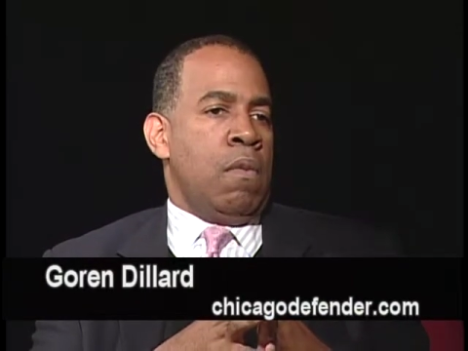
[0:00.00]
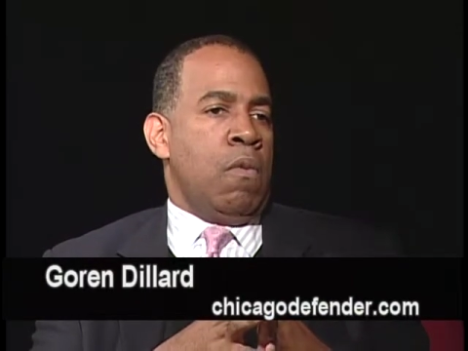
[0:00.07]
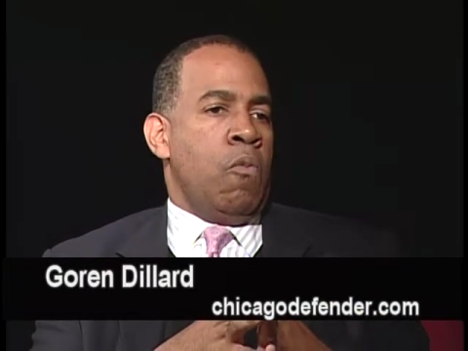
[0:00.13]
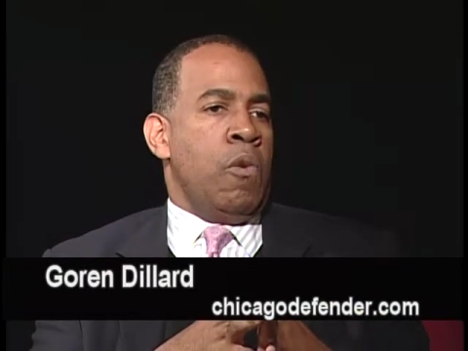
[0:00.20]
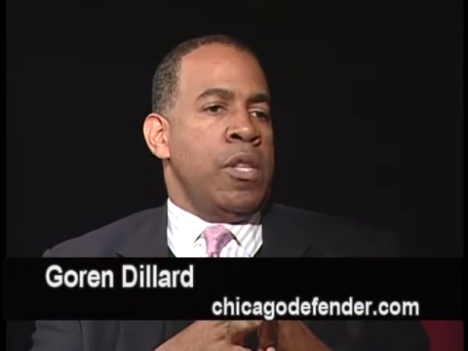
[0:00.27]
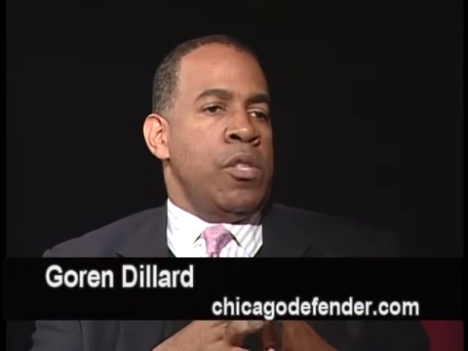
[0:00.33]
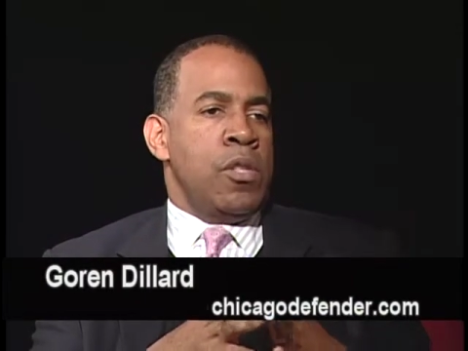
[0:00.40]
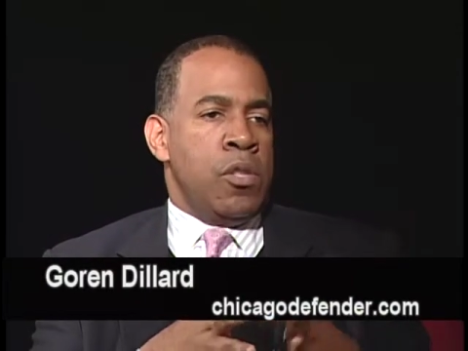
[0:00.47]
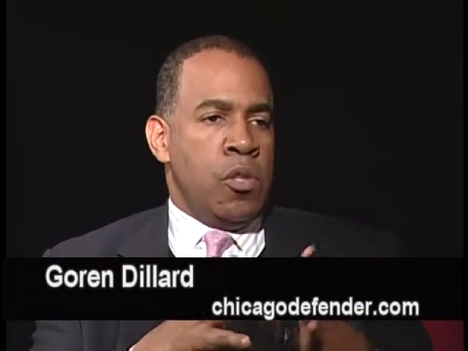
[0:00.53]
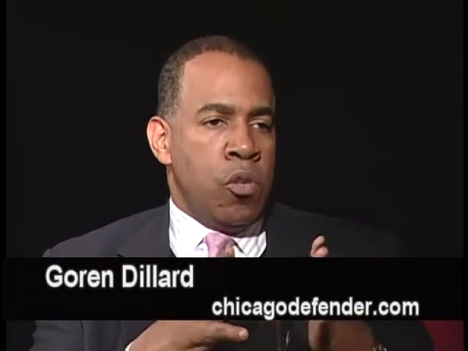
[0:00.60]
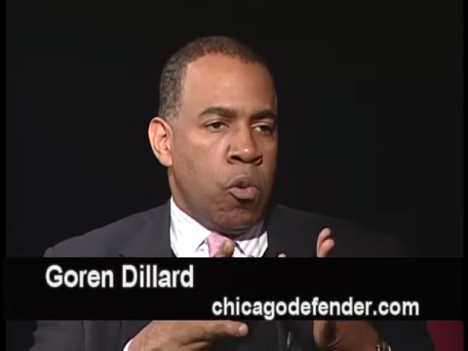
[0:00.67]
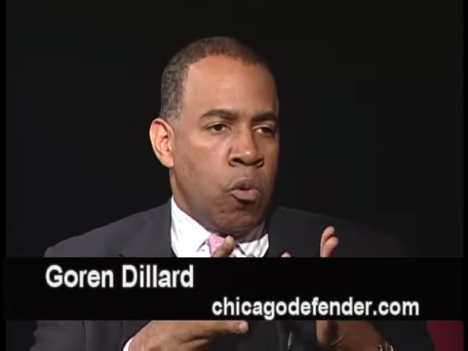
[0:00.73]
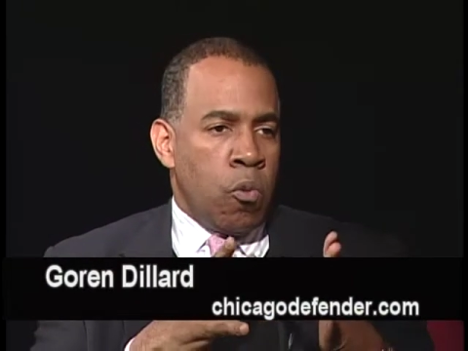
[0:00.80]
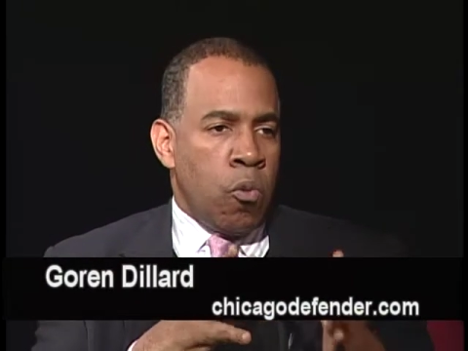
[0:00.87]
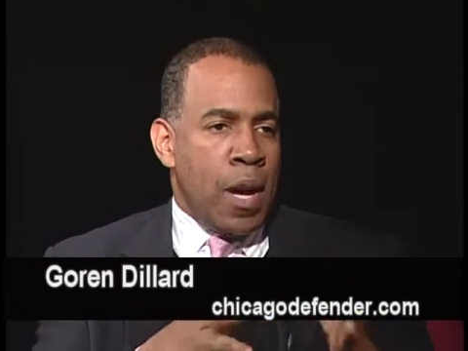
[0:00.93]
which is
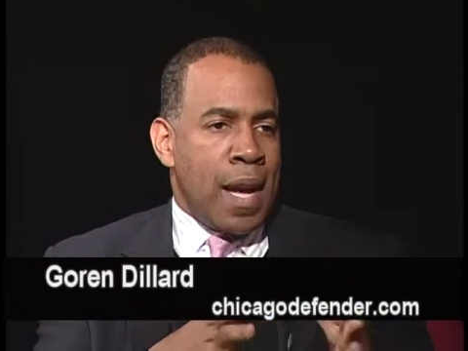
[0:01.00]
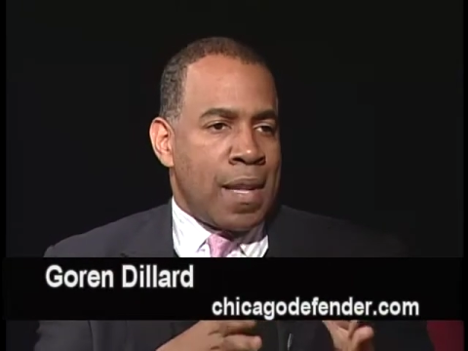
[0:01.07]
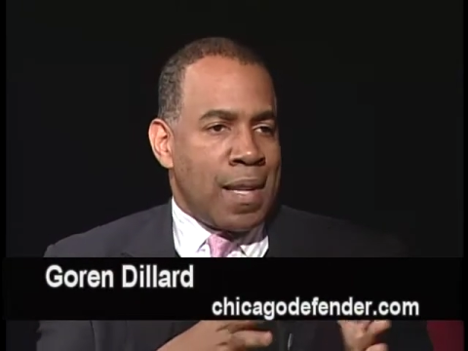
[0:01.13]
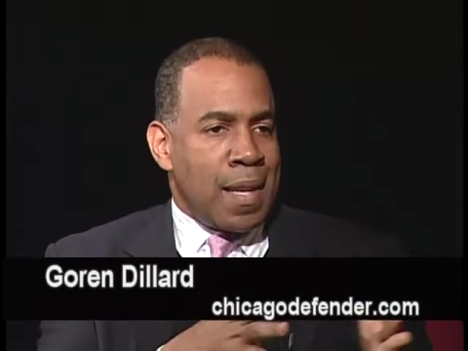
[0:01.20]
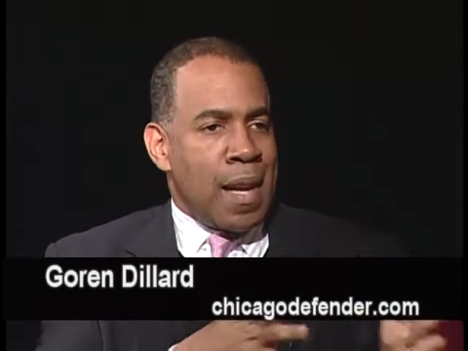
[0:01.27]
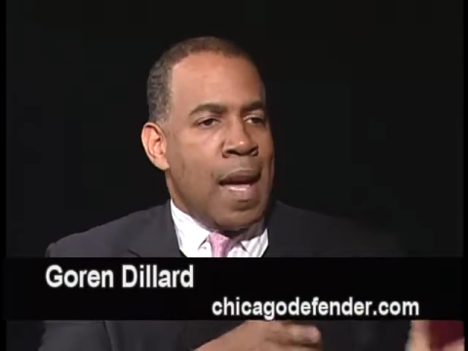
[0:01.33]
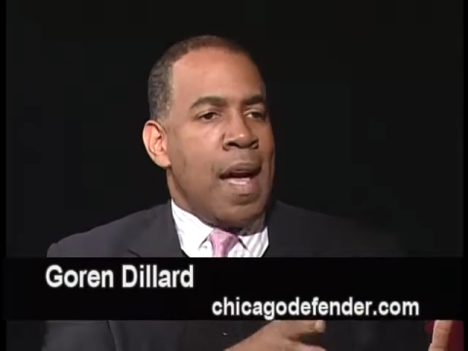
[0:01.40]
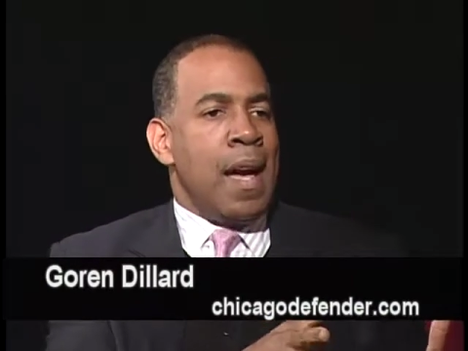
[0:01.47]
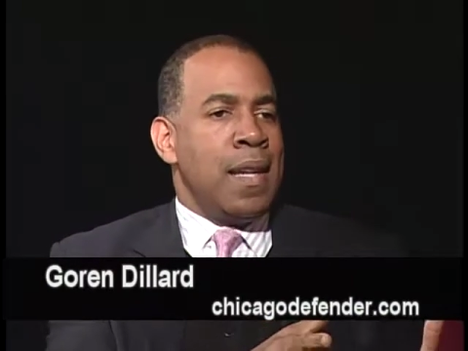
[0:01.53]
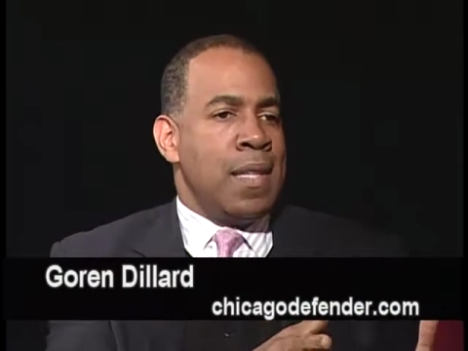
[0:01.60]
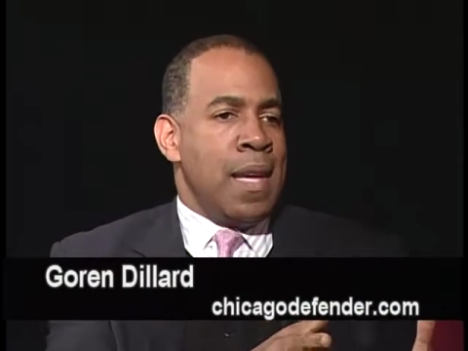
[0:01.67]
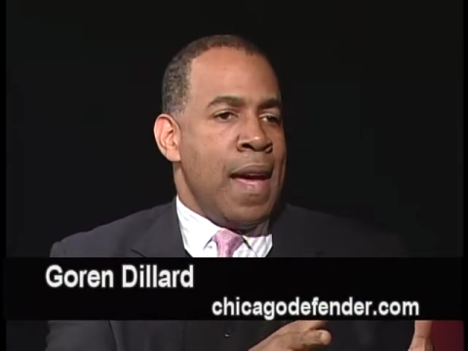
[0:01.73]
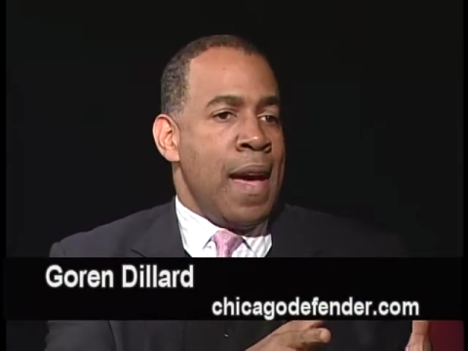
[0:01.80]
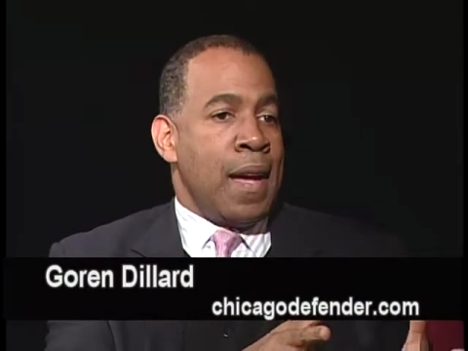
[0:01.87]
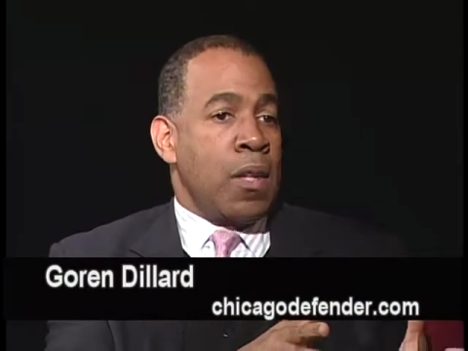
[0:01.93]
direct
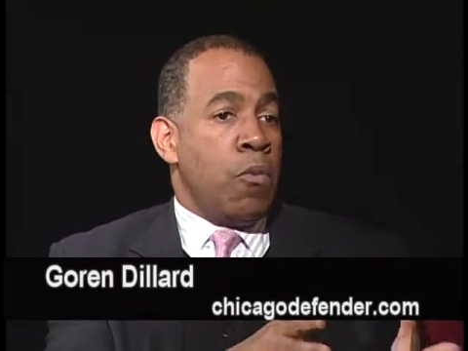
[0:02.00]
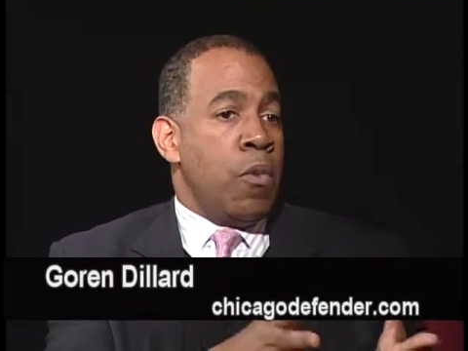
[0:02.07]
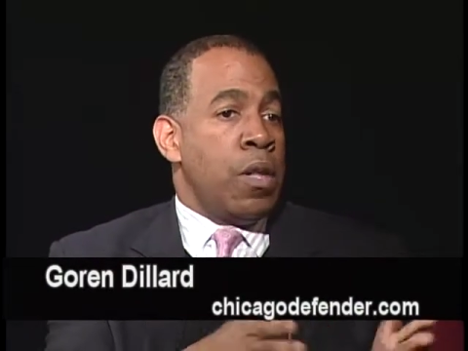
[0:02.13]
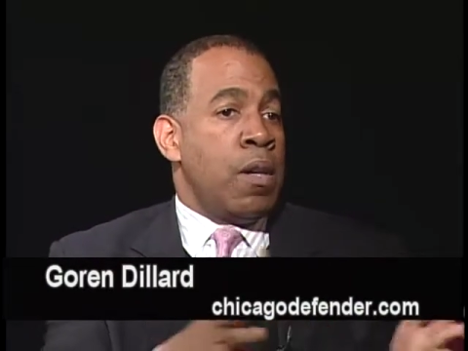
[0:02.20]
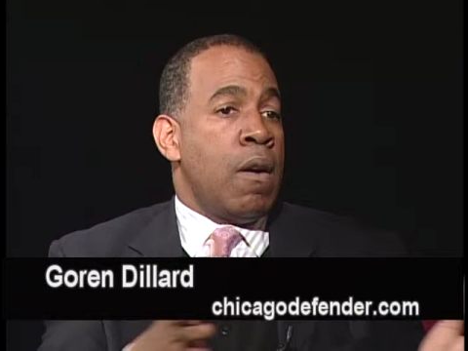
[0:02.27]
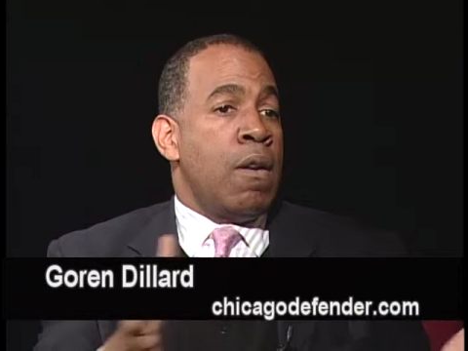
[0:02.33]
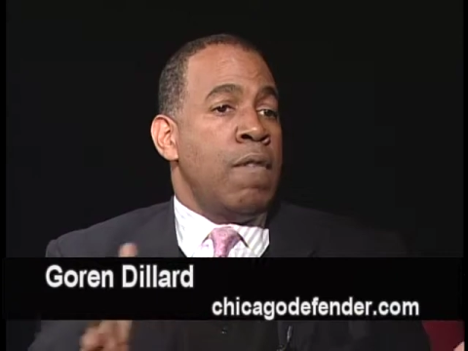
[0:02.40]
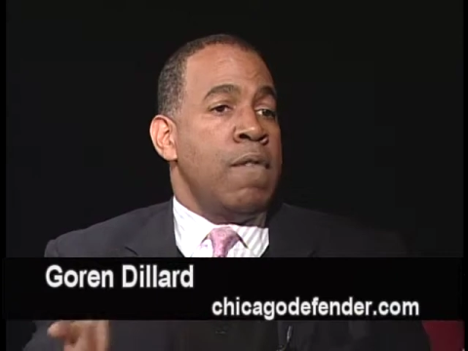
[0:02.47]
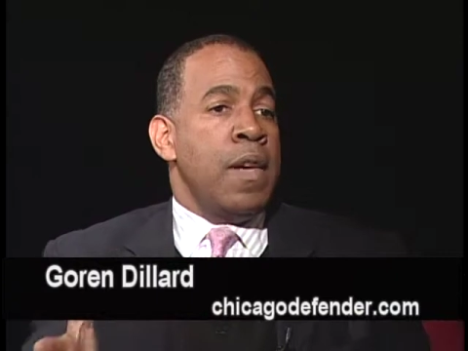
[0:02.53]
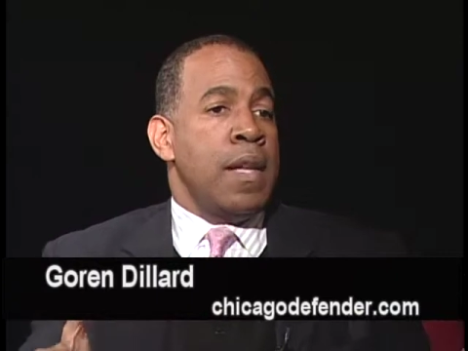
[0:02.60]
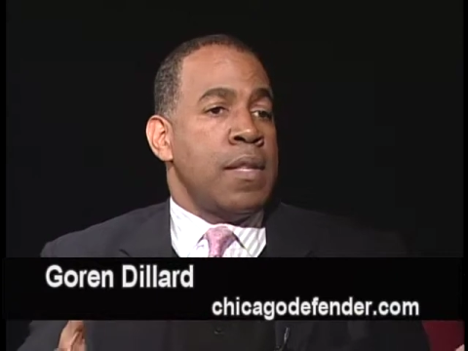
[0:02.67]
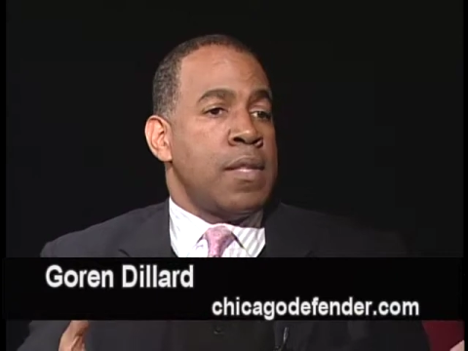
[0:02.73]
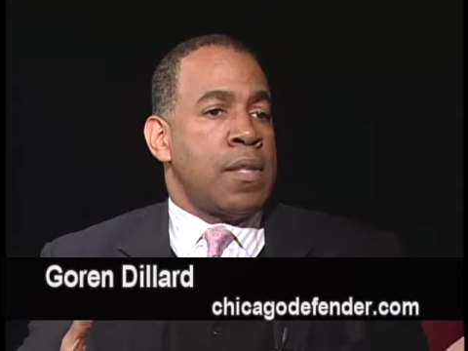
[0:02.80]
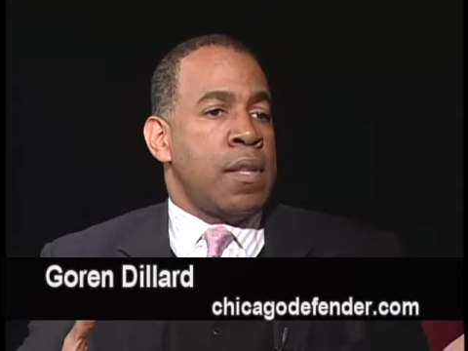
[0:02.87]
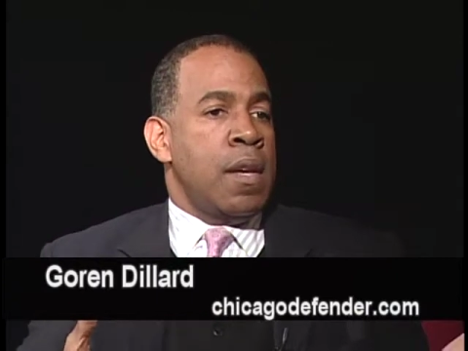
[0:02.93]
contact with our
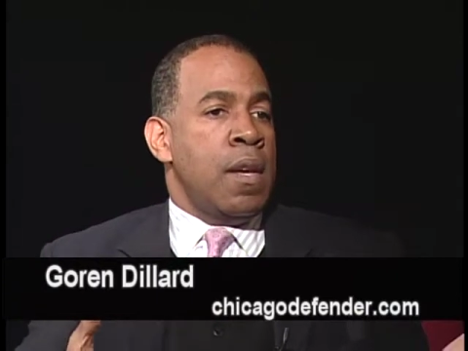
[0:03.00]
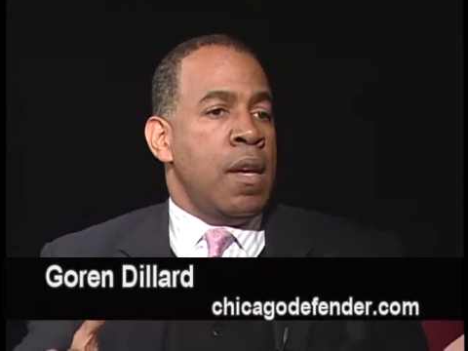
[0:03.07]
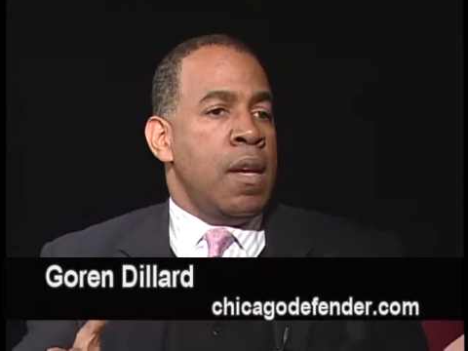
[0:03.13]
events